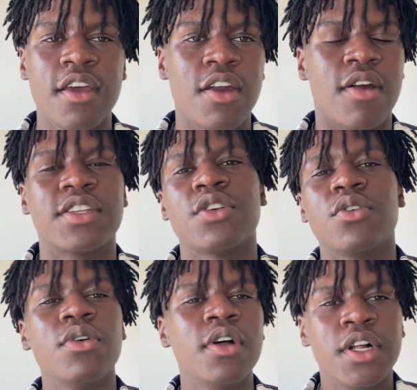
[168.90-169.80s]
right?
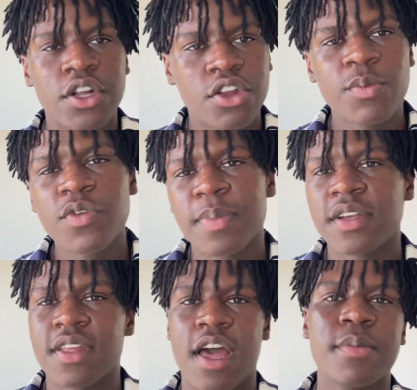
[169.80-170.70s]
So, moving back
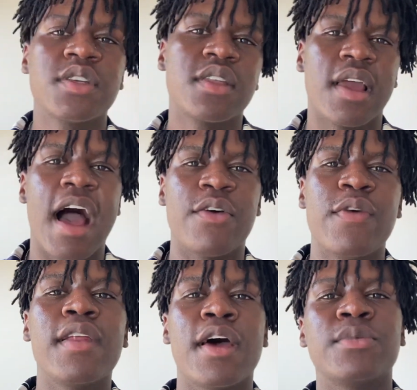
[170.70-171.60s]
to the Hamza thing, I
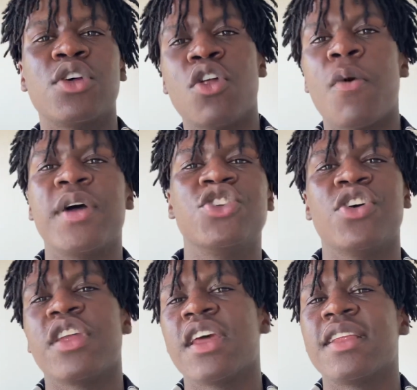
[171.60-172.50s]
found Hamza along my
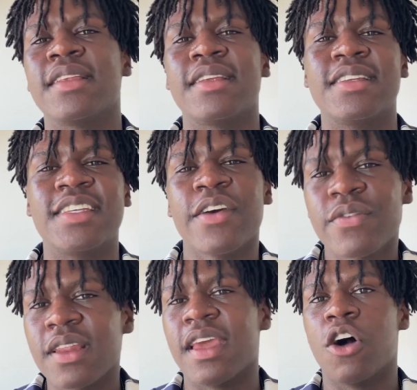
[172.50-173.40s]
journey and he
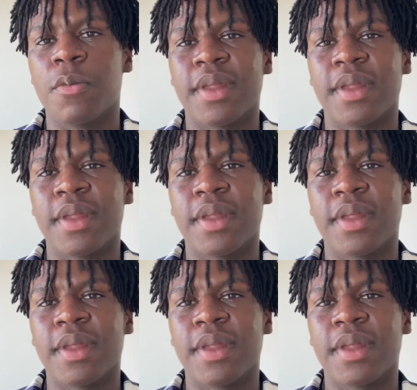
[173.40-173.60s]
definitely helped.